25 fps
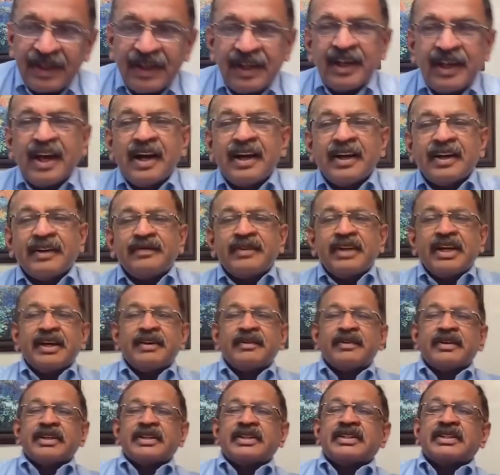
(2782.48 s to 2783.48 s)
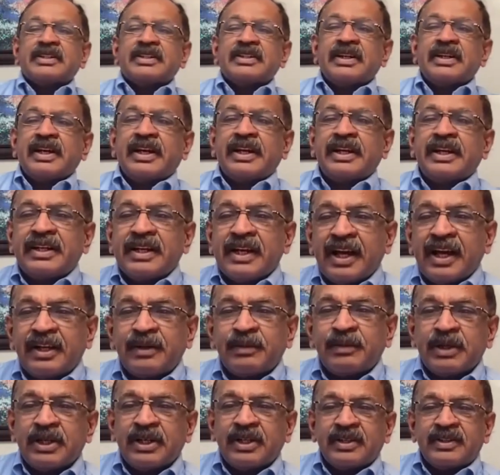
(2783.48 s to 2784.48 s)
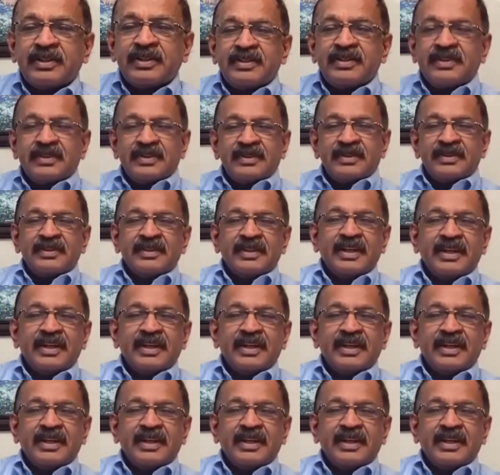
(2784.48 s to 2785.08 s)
Yeah, we have another 8-9 minutes.